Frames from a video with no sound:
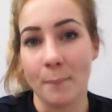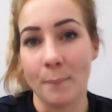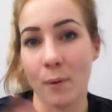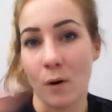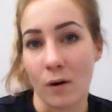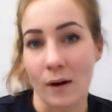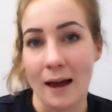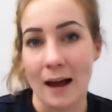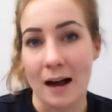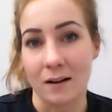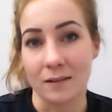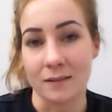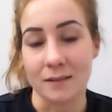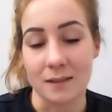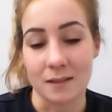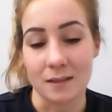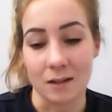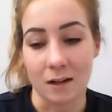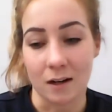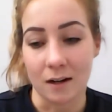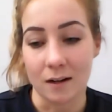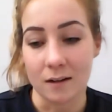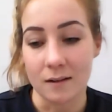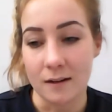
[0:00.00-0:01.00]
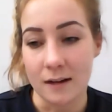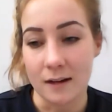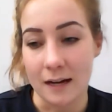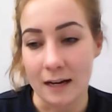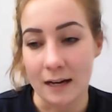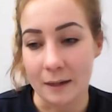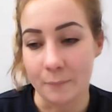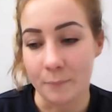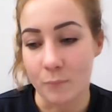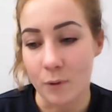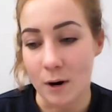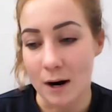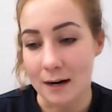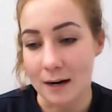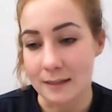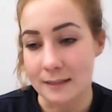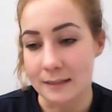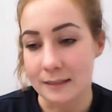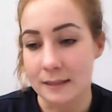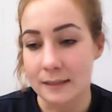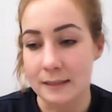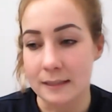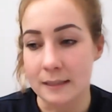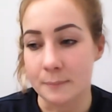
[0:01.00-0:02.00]
block out and start um,
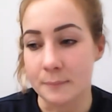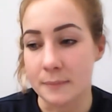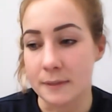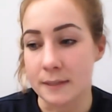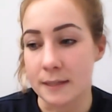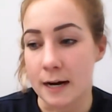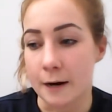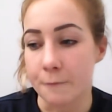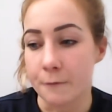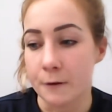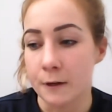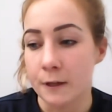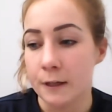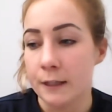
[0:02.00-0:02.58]
practicing some stuff.